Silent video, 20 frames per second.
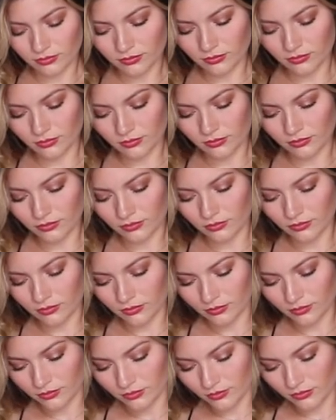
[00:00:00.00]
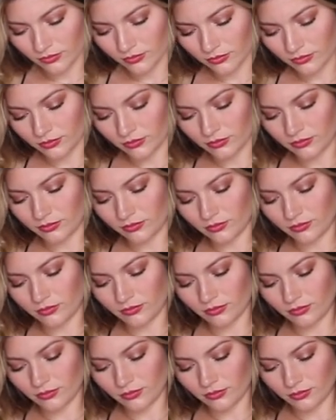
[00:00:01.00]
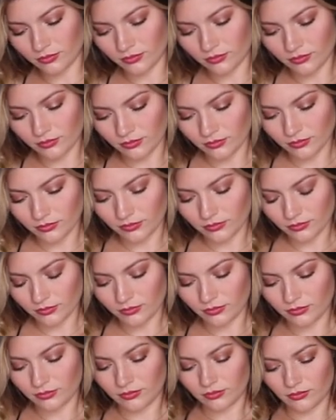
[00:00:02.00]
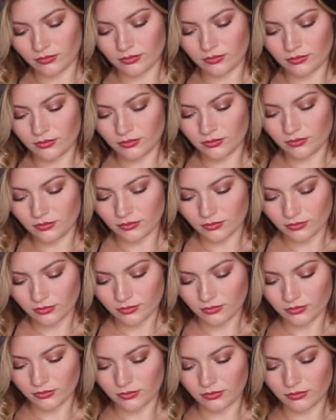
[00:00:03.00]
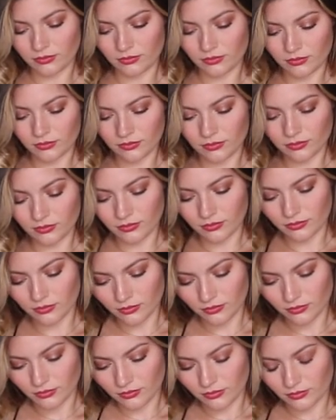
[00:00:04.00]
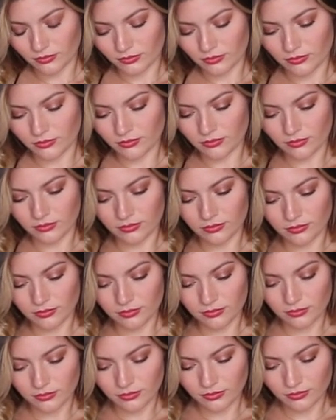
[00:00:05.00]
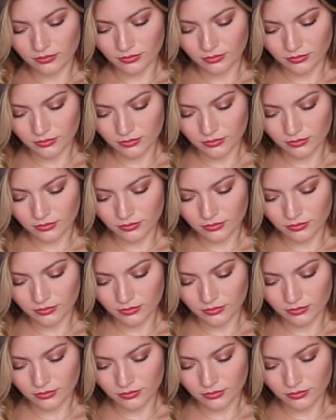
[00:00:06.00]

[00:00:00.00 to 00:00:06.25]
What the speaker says: No one is speaking in this clip.